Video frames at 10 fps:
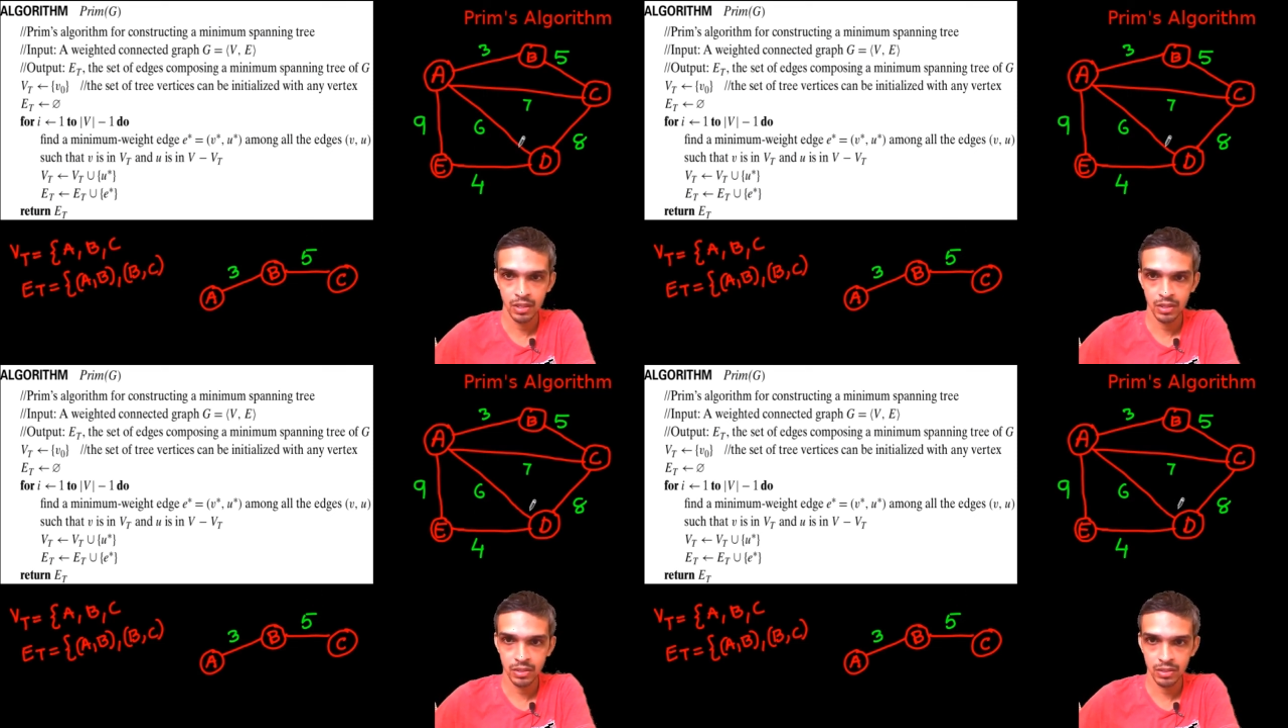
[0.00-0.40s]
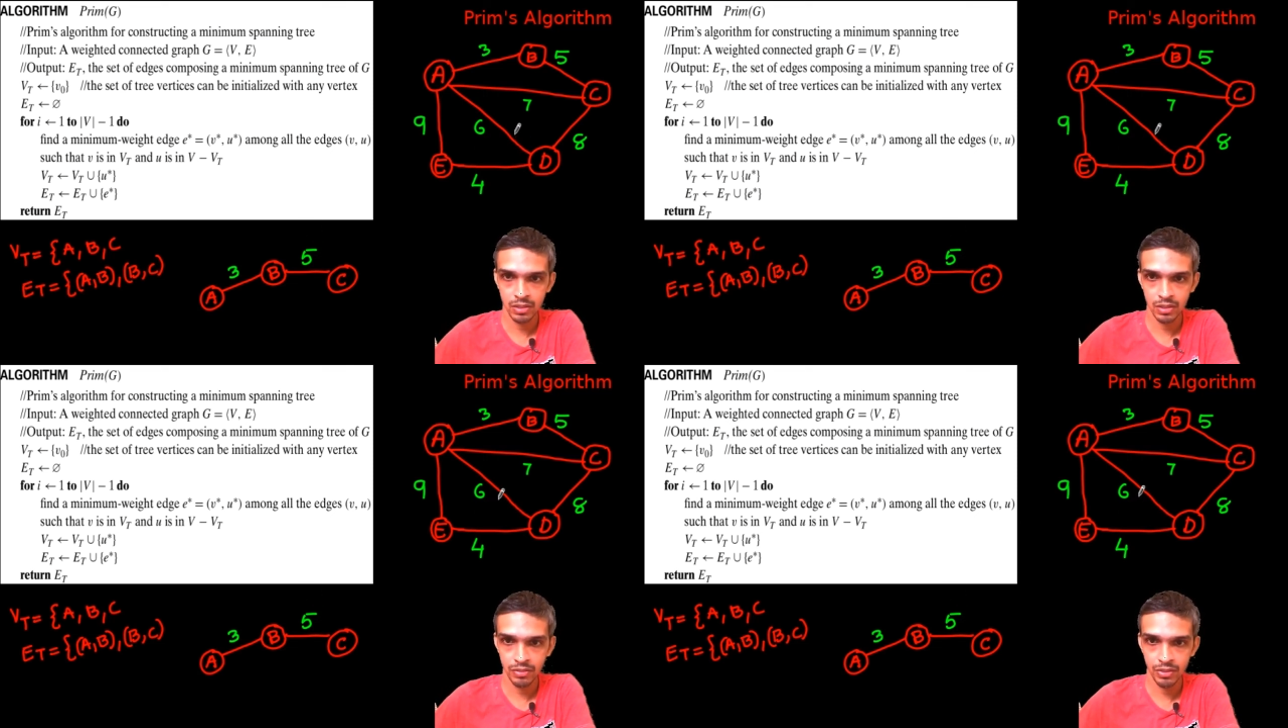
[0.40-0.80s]

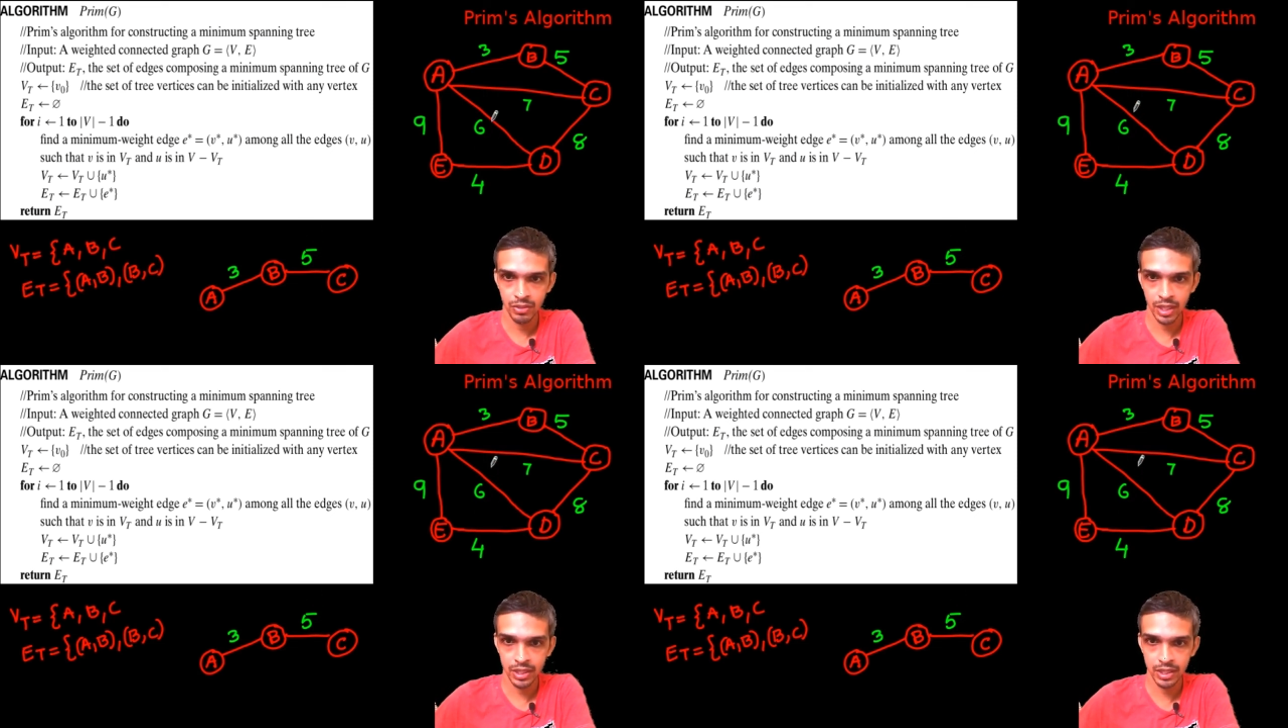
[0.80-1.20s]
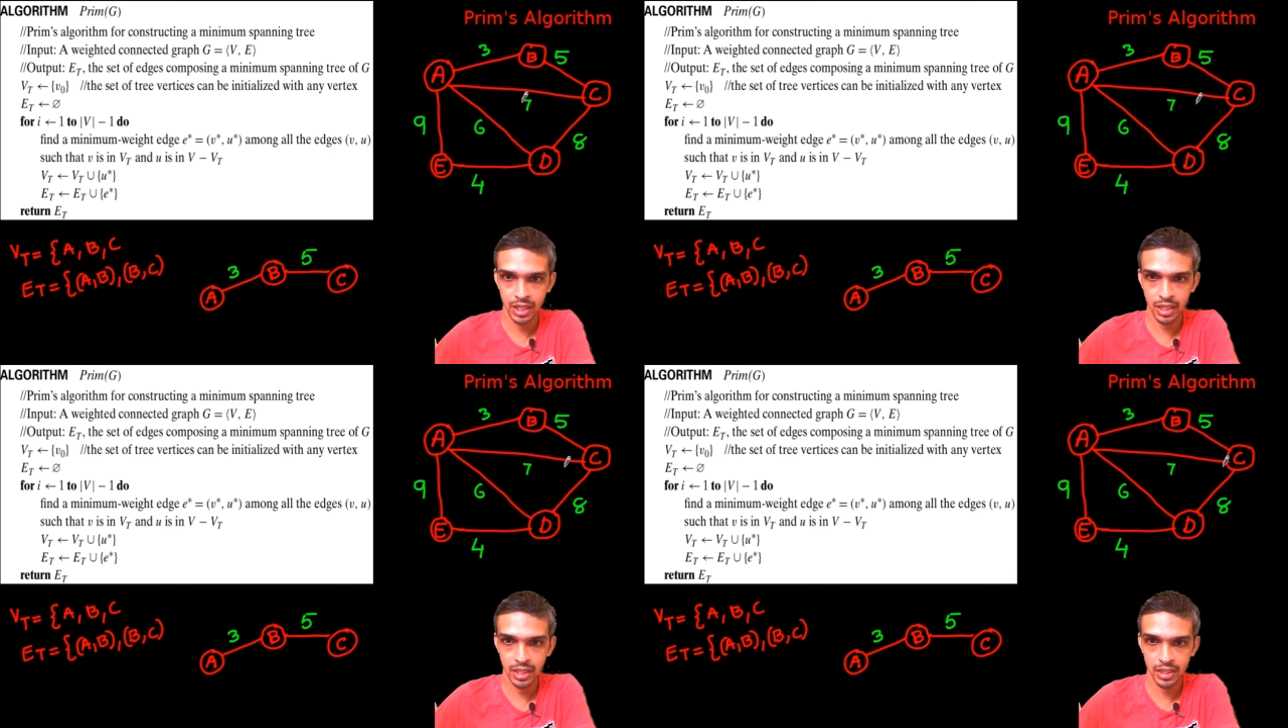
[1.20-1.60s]
So if you
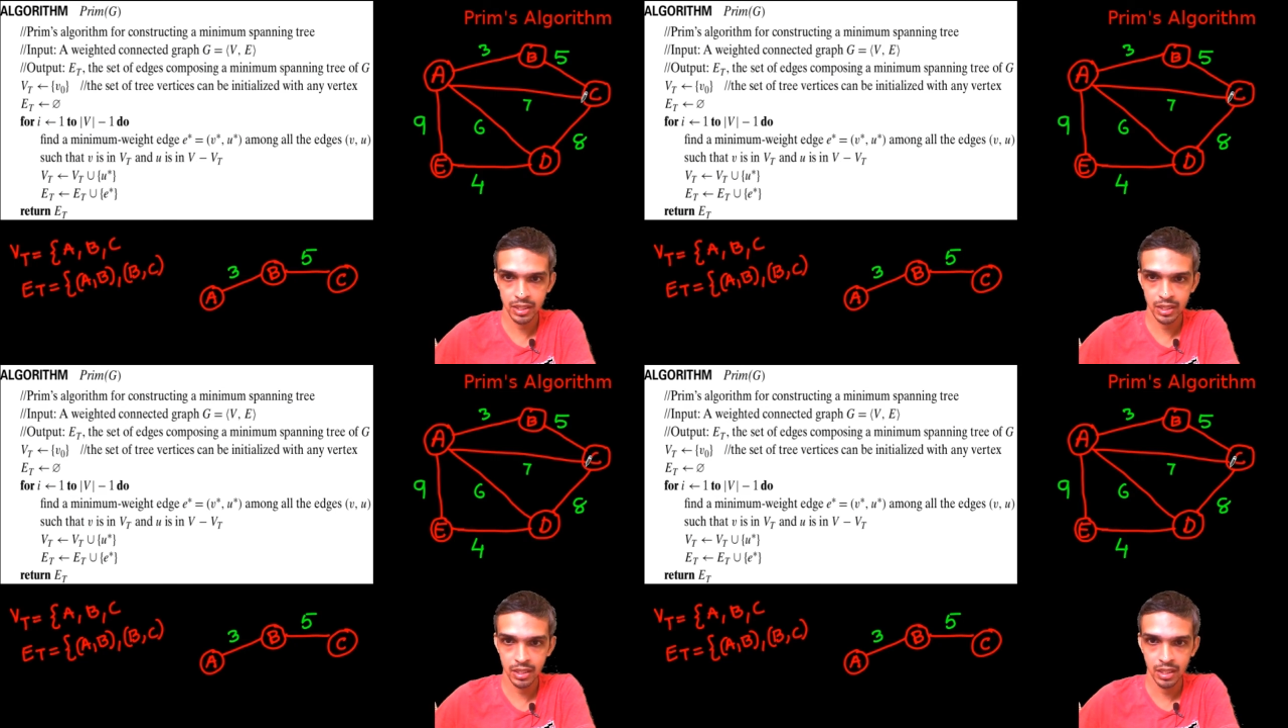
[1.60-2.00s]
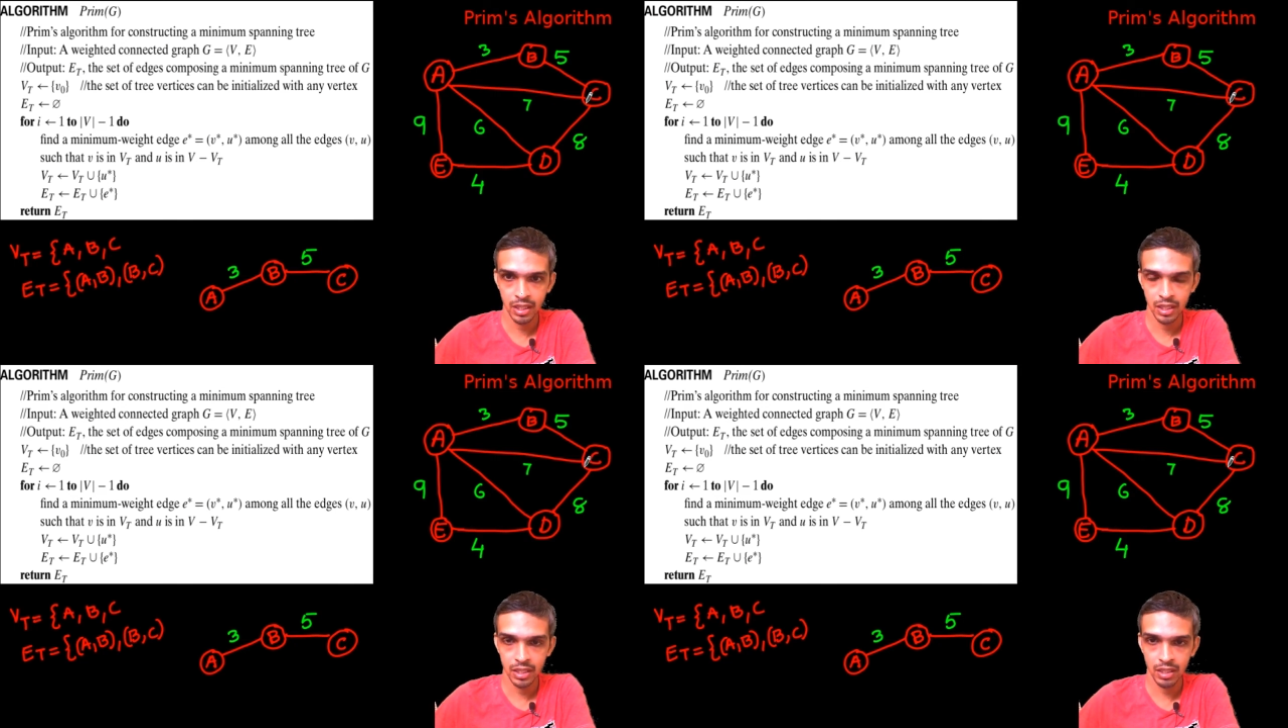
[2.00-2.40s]
consider this,
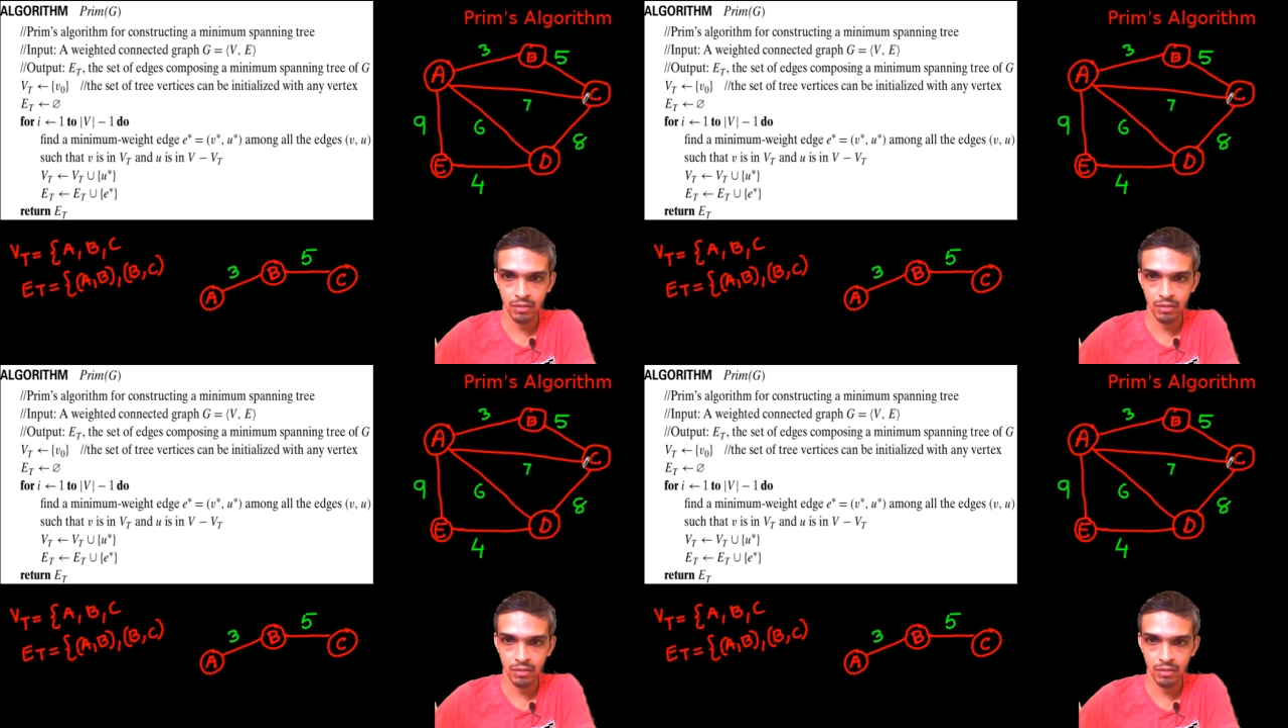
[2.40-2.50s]
the